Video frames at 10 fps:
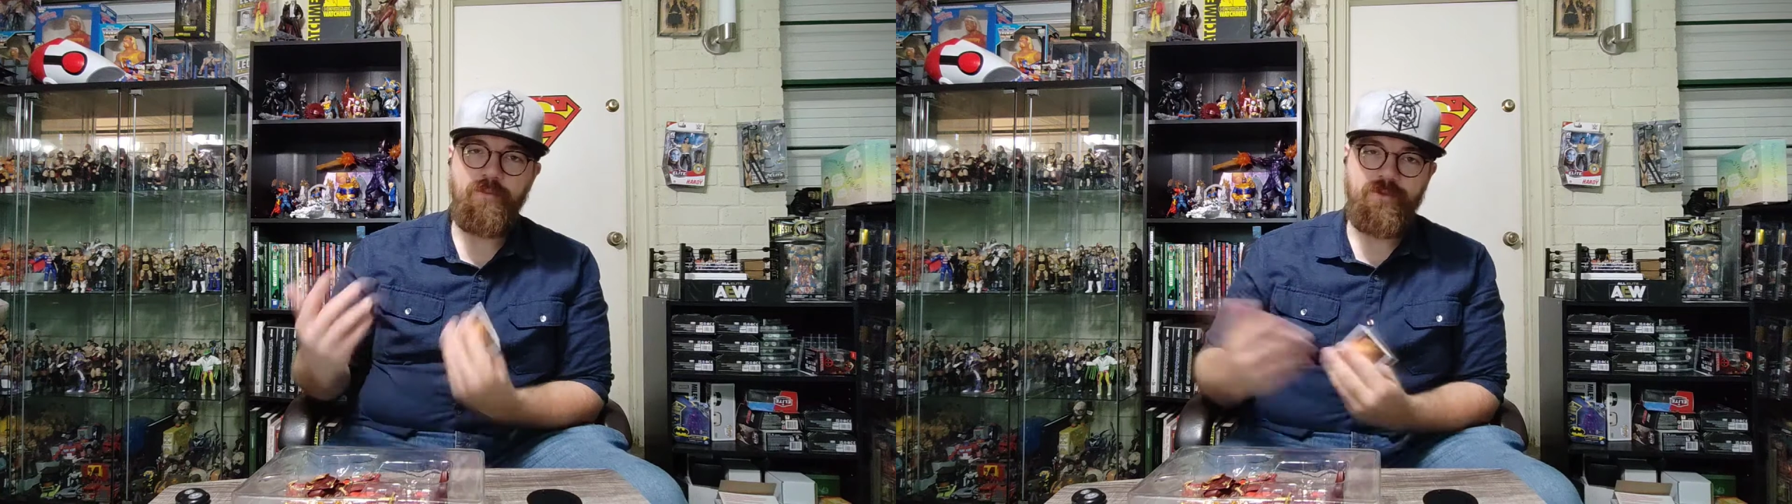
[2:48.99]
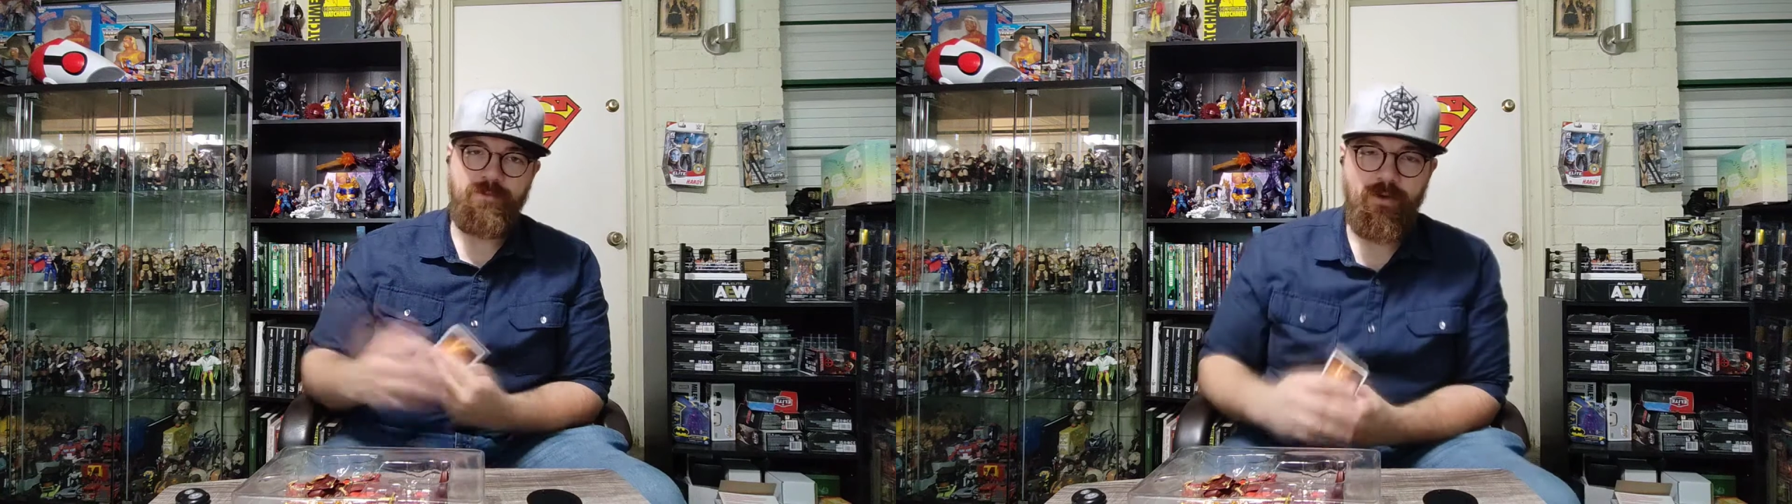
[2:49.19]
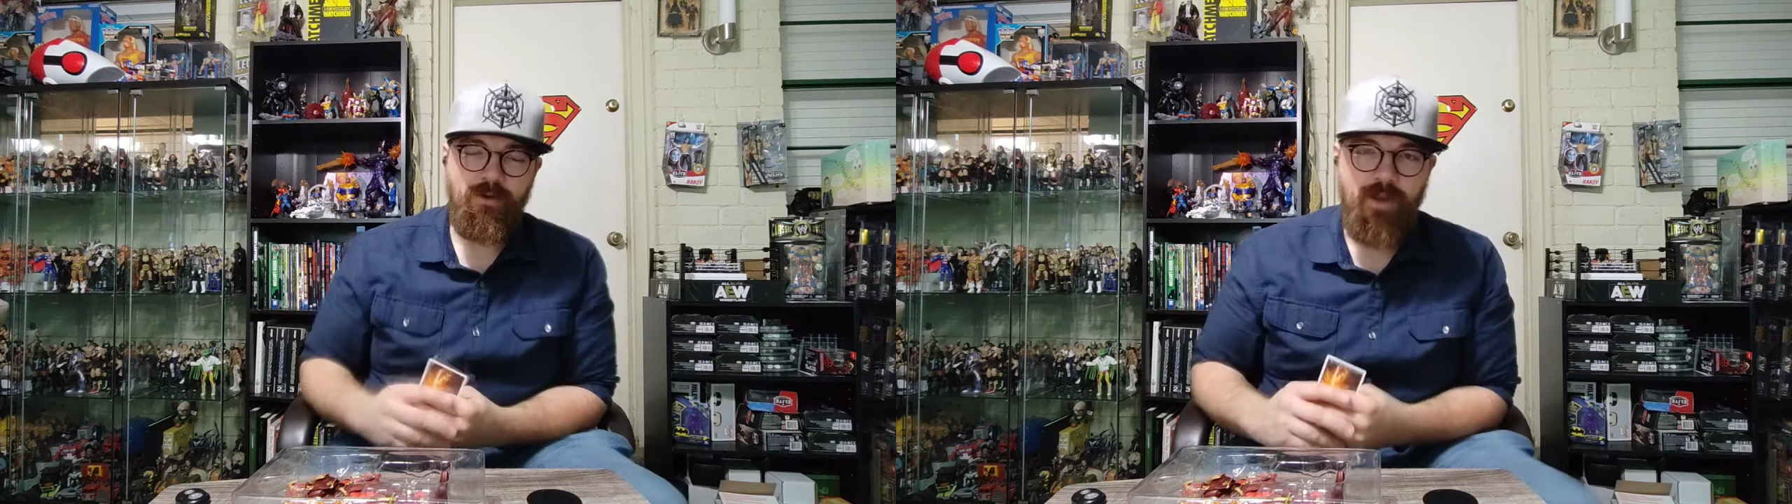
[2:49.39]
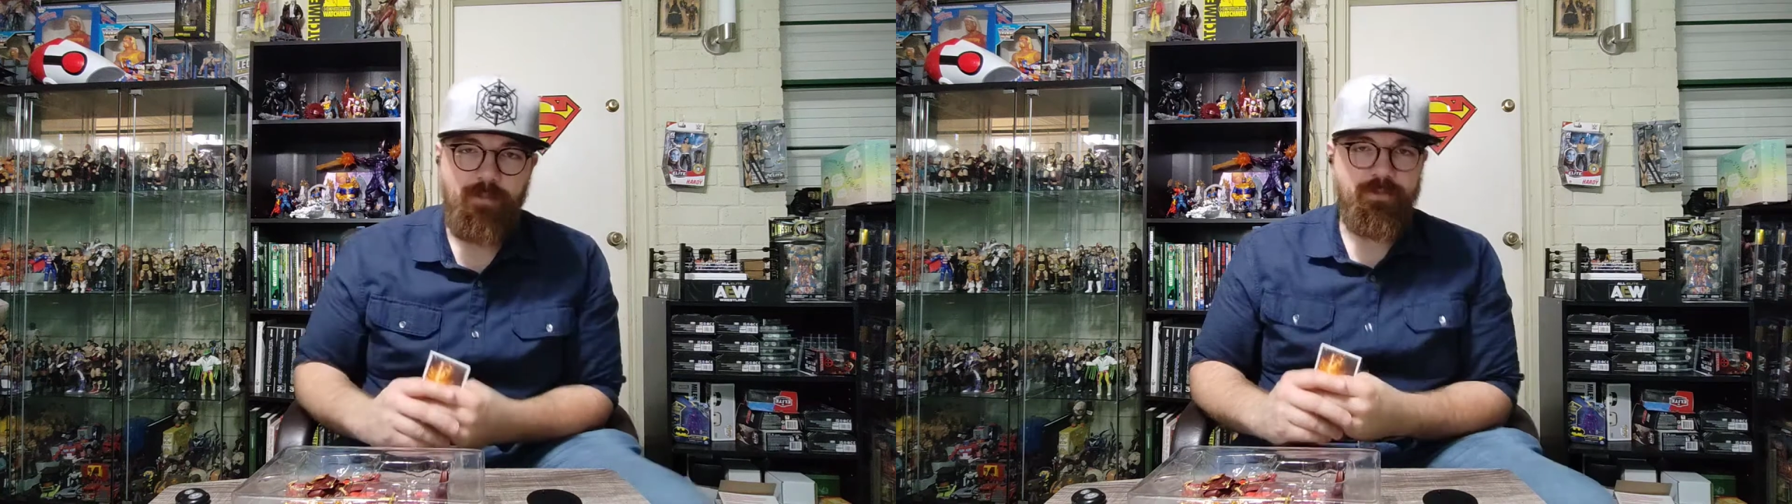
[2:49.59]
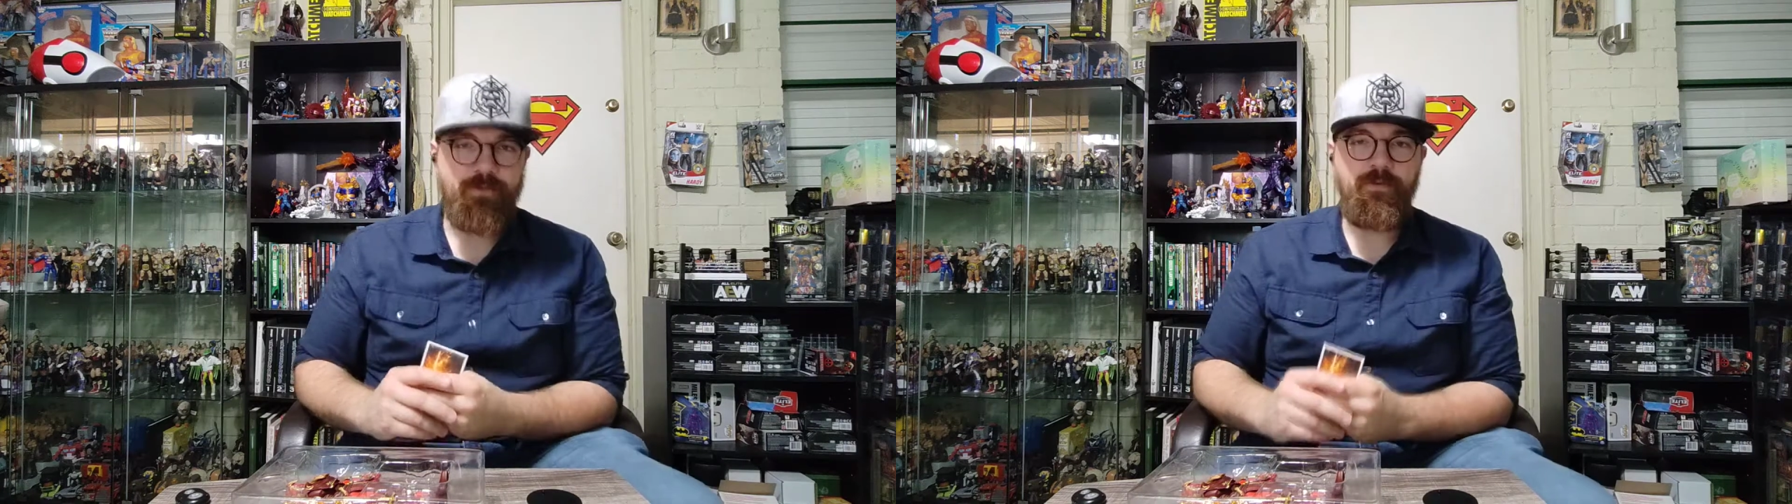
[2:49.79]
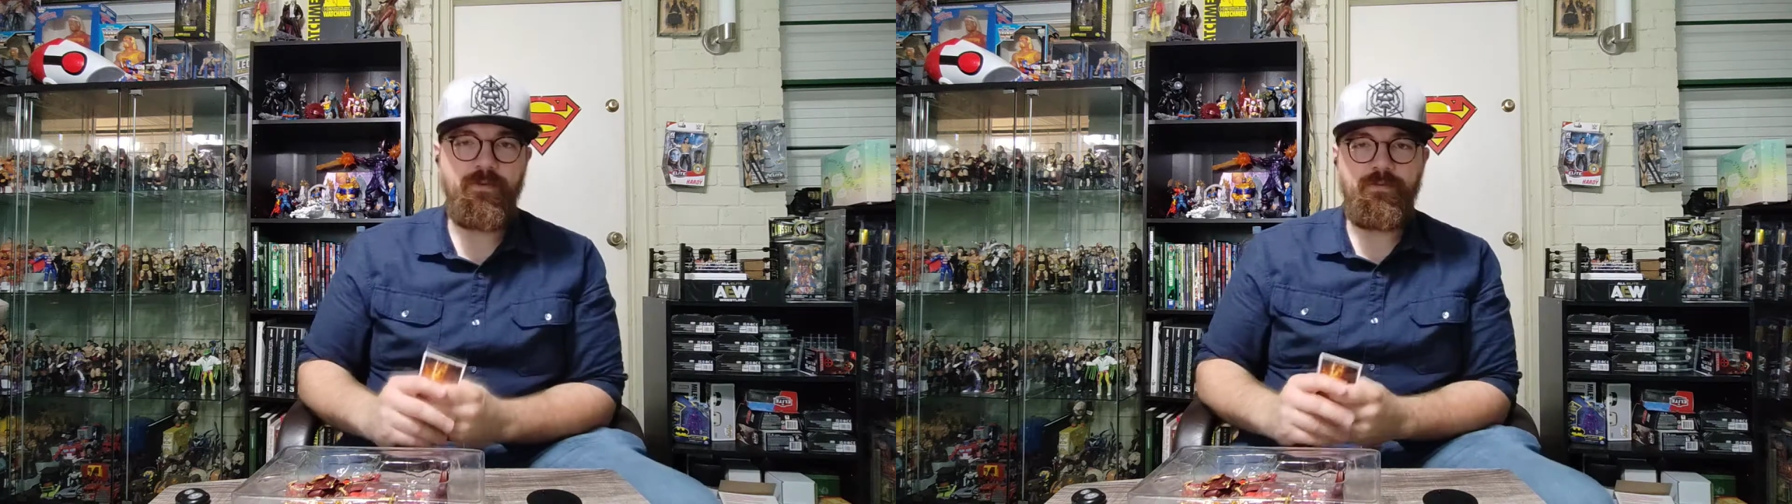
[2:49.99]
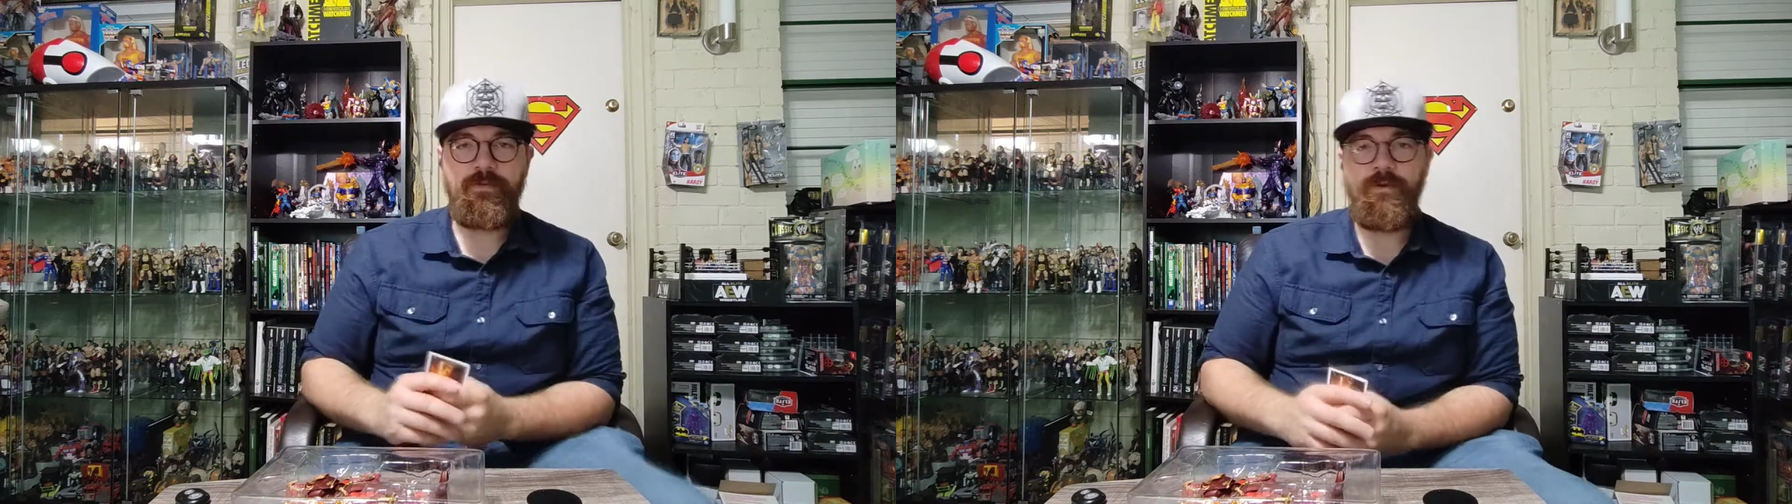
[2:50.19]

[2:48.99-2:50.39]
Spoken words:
It probably happens to